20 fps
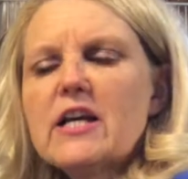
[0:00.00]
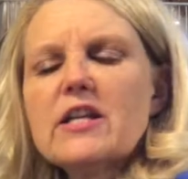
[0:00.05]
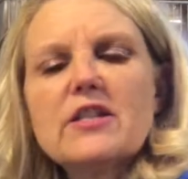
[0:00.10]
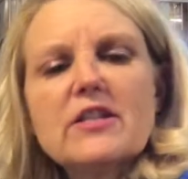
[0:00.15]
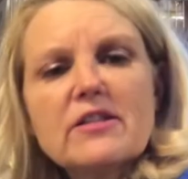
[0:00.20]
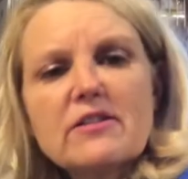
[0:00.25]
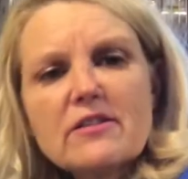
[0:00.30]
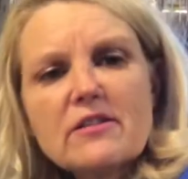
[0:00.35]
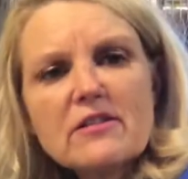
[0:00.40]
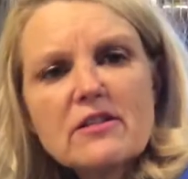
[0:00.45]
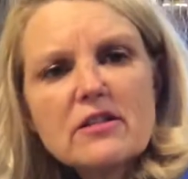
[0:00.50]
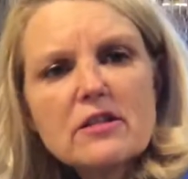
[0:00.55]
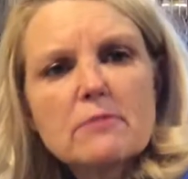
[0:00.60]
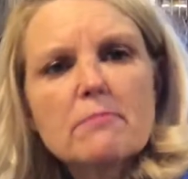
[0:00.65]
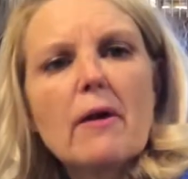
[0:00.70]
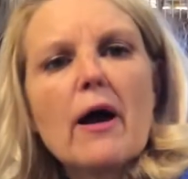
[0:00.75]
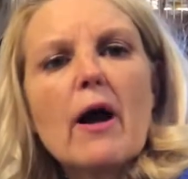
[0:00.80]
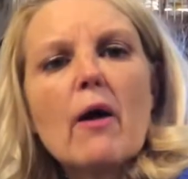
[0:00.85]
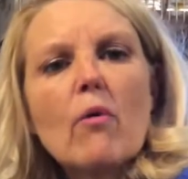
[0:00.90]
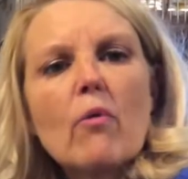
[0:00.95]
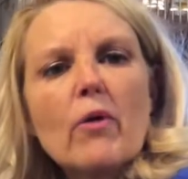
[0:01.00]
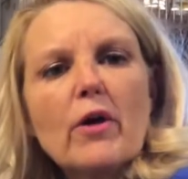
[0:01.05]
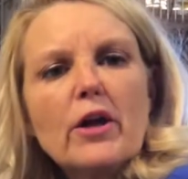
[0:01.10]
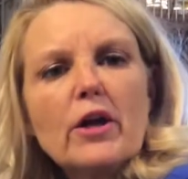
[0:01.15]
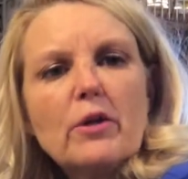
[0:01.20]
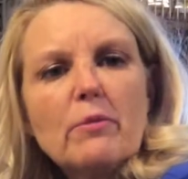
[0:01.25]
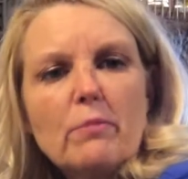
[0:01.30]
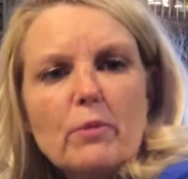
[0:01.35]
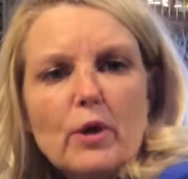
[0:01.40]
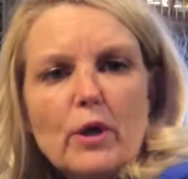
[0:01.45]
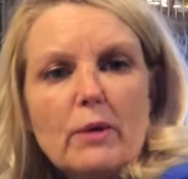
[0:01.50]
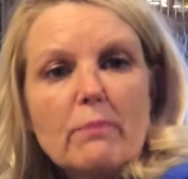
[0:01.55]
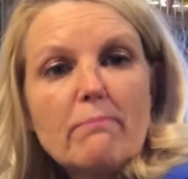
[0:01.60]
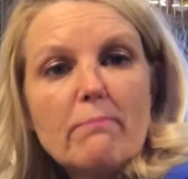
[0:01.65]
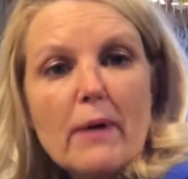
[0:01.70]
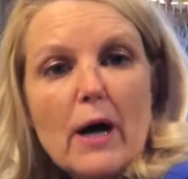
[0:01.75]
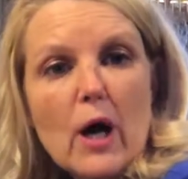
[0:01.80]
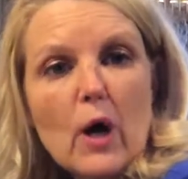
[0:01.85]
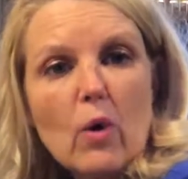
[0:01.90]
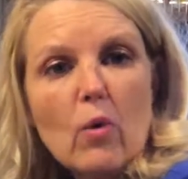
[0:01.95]
This is a spot where you put a
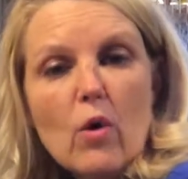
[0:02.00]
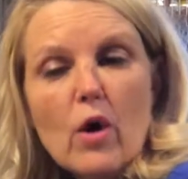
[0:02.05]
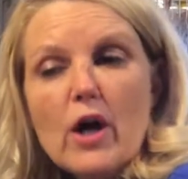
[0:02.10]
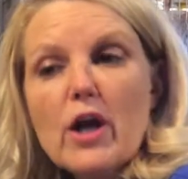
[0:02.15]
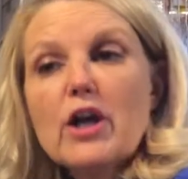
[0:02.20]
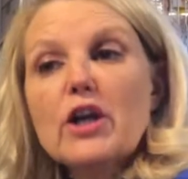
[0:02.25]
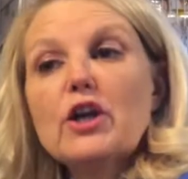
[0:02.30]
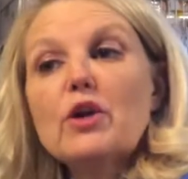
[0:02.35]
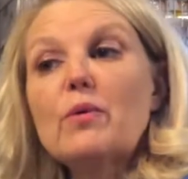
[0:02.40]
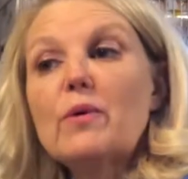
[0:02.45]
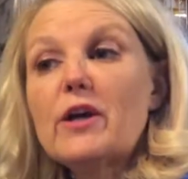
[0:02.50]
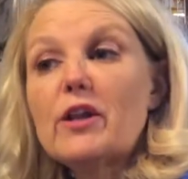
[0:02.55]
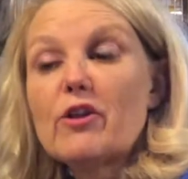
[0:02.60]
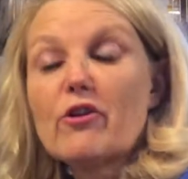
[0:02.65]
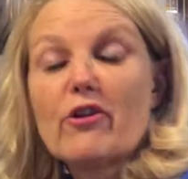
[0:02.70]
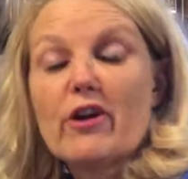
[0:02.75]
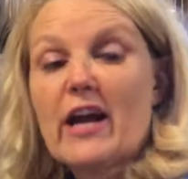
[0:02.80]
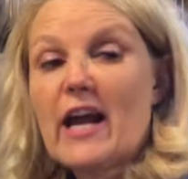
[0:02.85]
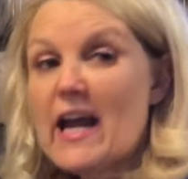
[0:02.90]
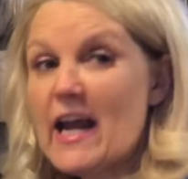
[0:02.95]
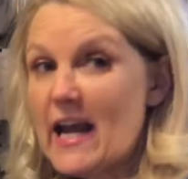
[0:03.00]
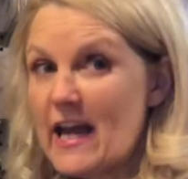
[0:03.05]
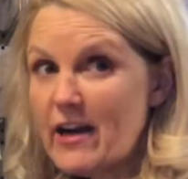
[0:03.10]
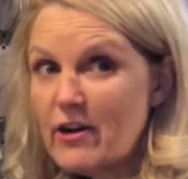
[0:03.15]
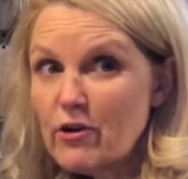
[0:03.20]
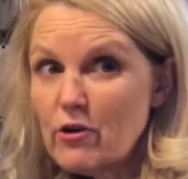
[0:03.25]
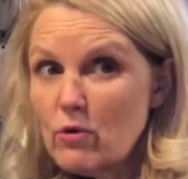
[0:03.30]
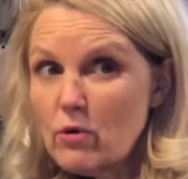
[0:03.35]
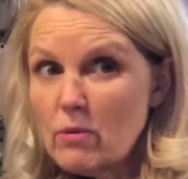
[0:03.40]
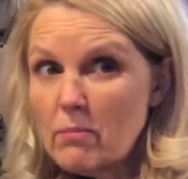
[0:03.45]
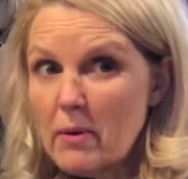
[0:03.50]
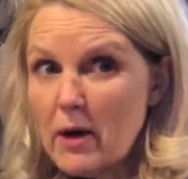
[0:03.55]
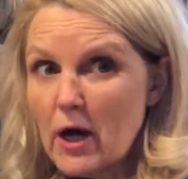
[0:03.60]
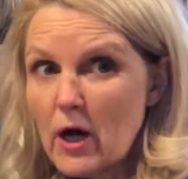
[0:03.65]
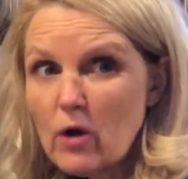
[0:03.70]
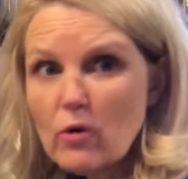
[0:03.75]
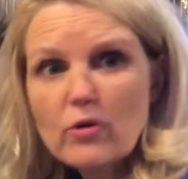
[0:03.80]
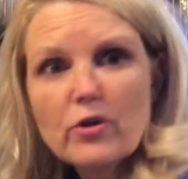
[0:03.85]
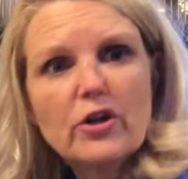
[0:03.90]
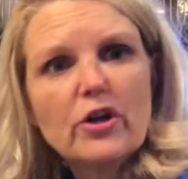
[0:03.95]
bow. You either can do a
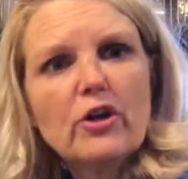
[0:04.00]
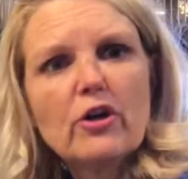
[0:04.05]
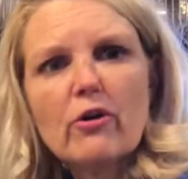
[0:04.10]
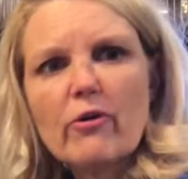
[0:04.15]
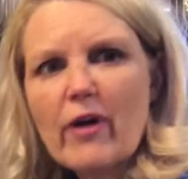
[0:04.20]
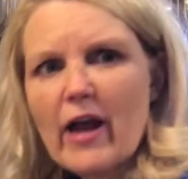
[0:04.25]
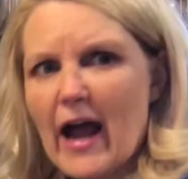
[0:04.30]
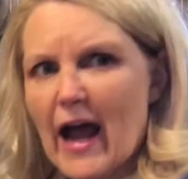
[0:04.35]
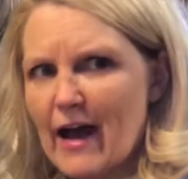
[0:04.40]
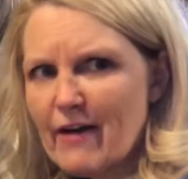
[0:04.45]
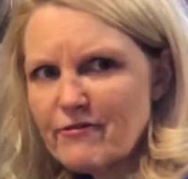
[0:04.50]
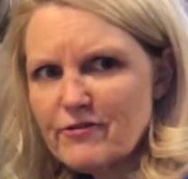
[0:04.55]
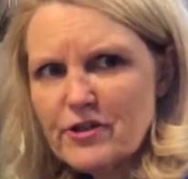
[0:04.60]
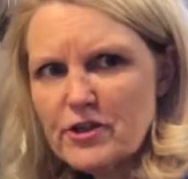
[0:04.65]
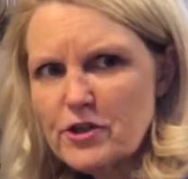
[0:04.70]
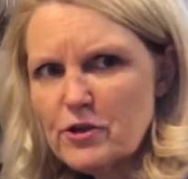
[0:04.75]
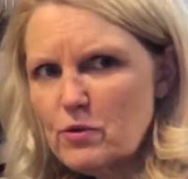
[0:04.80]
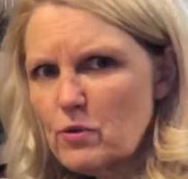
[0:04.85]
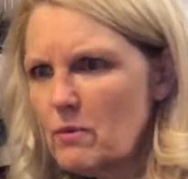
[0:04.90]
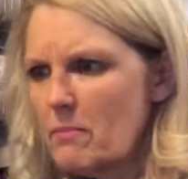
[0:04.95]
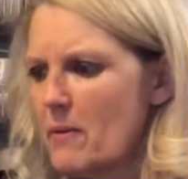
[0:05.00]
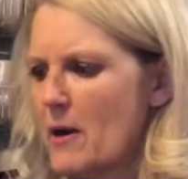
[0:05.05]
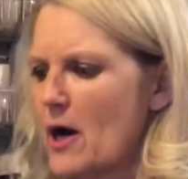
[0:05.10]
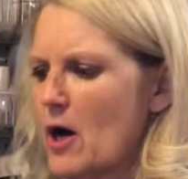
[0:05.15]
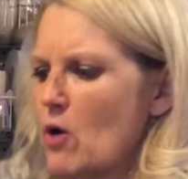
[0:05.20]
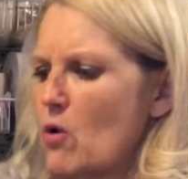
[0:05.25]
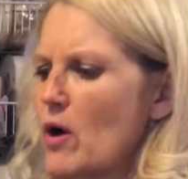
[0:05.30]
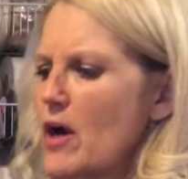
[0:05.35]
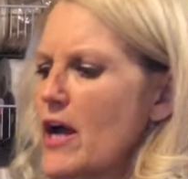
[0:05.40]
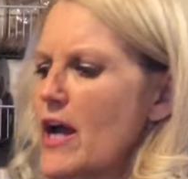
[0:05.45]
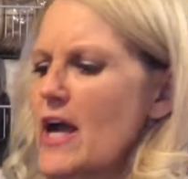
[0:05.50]
bow, you don't have to do a bow.